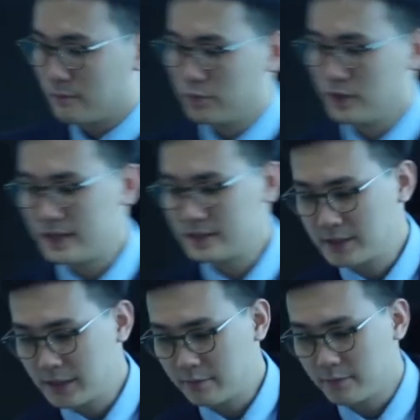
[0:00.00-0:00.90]
bless
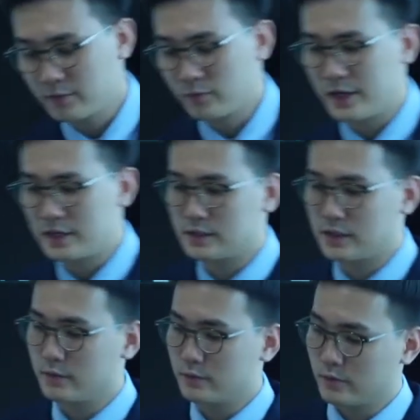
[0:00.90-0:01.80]
them and raise
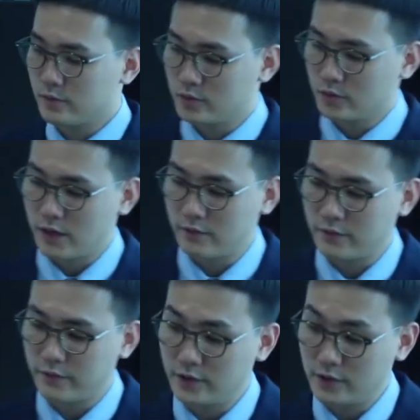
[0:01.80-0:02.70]
them to have the
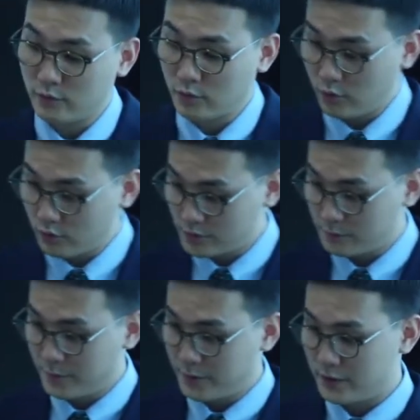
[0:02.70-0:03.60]
filling of the Holy
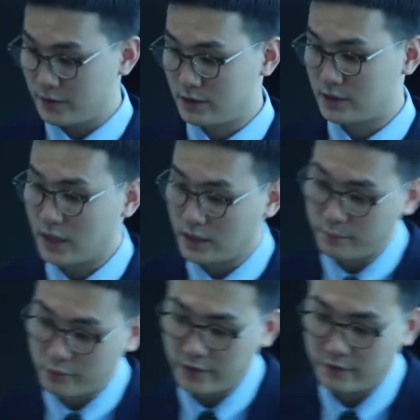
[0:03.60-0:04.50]
Spirit, let's say I
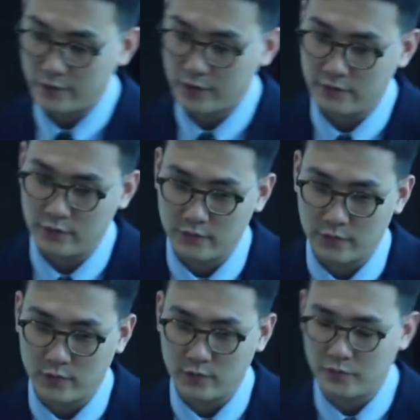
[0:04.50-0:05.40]
pray for him for the
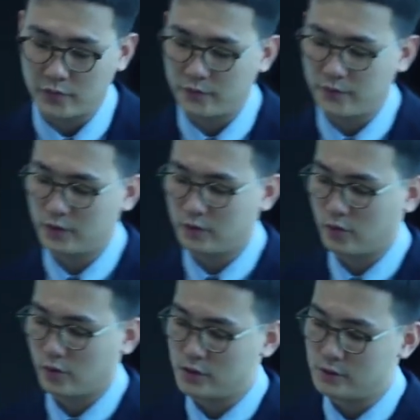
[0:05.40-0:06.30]
filling of
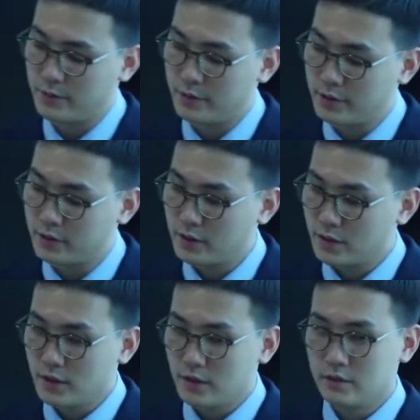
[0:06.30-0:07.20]
the Holy Spirit,
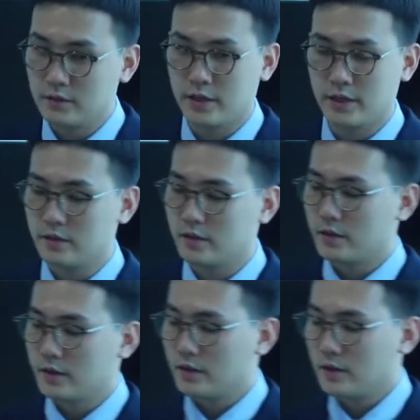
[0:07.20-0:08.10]
then
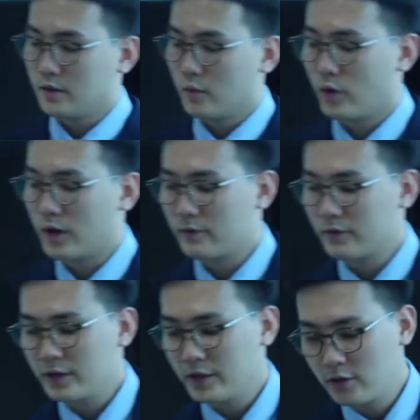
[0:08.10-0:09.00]

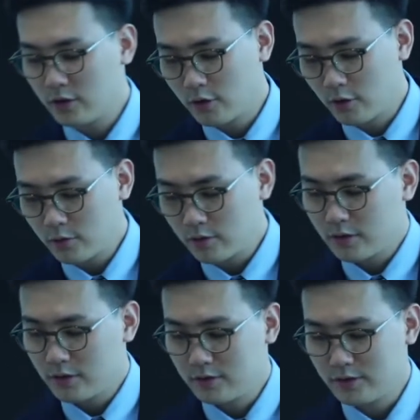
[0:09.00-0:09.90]
wherever they go,
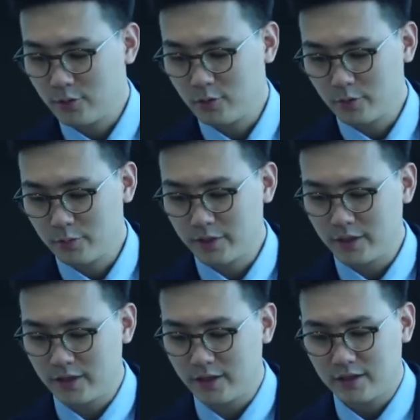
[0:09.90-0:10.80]
they will
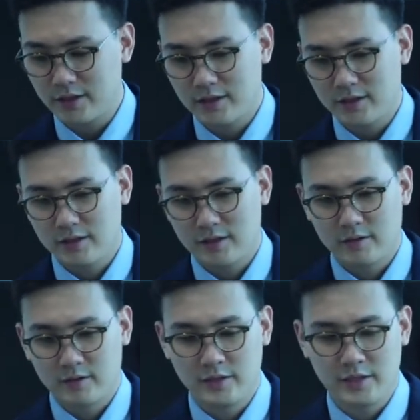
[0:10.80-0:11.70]
be
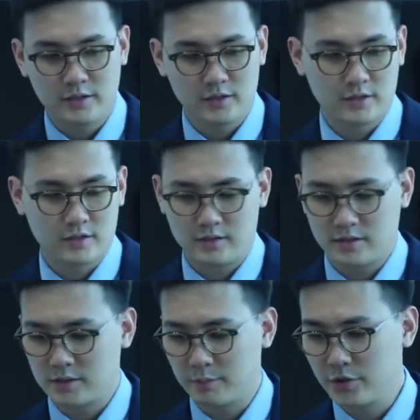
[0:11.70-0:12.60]
leaders
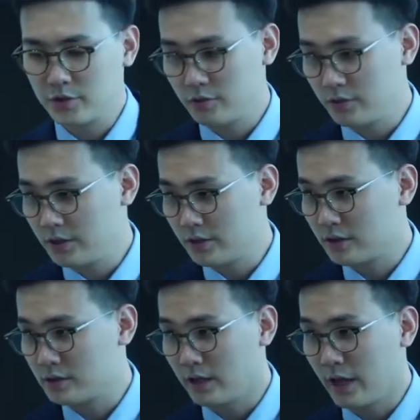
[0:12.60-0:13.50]
and spiritual
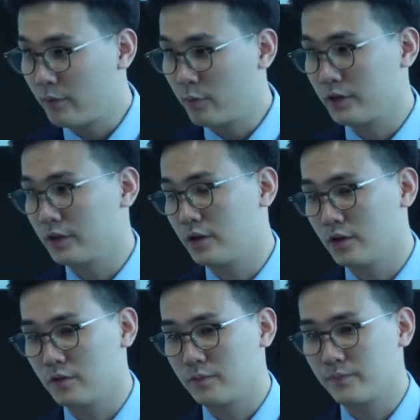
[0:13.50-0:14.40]
leaders everywhere they
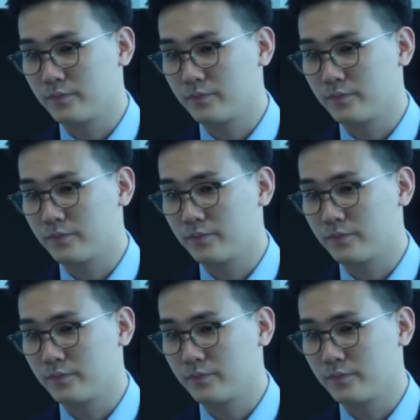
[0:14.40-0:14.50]
go.